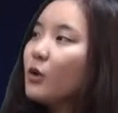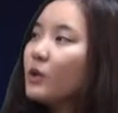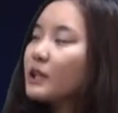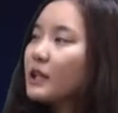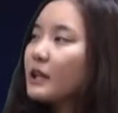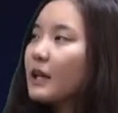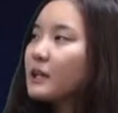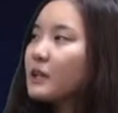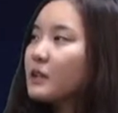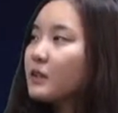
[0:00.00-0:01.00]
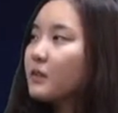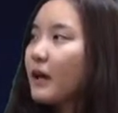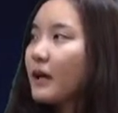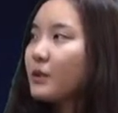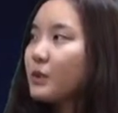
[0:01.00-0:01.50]
one can
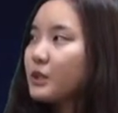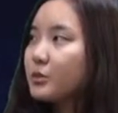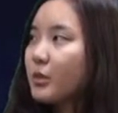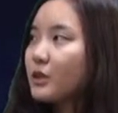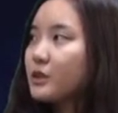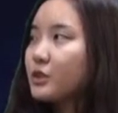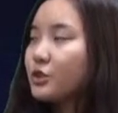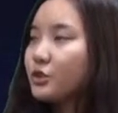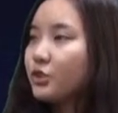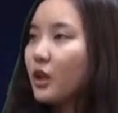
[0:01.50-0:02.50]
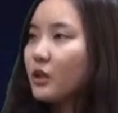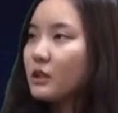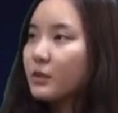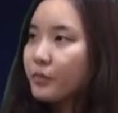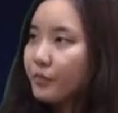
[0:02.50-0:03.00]
identify response to
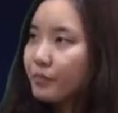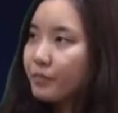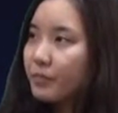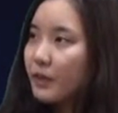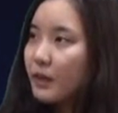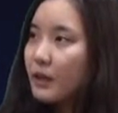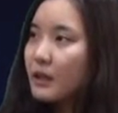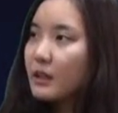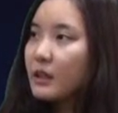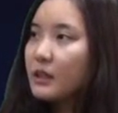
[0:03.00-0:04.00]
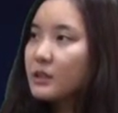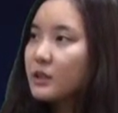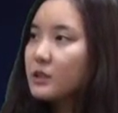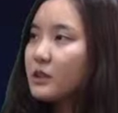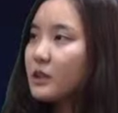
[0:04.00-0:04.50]
drug.
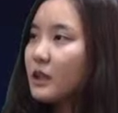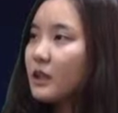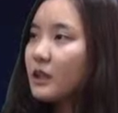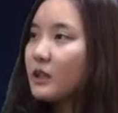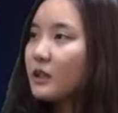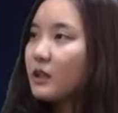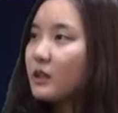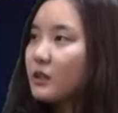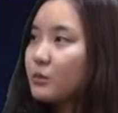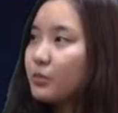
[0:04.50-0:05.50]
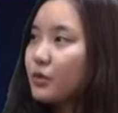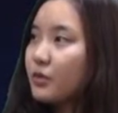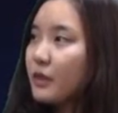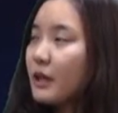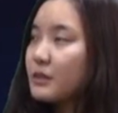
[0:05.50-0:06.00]
Cancer DR
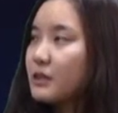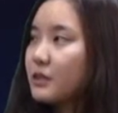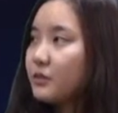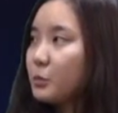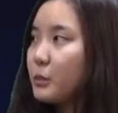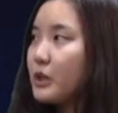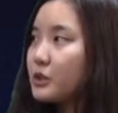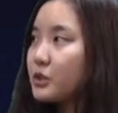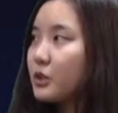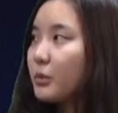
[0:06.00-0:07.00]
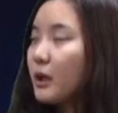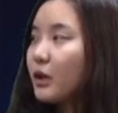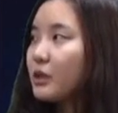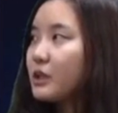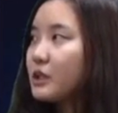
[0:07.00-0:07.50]
provides information
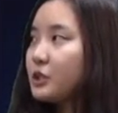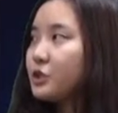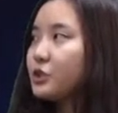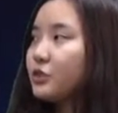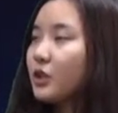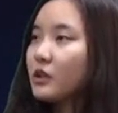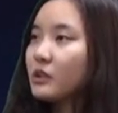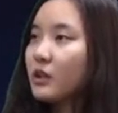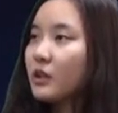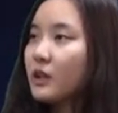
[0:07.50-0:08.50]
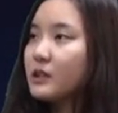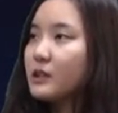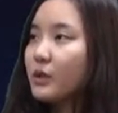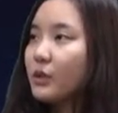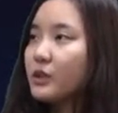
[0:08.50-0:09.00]
about each drug target
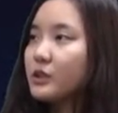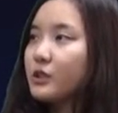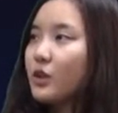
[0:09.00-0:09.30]
sequence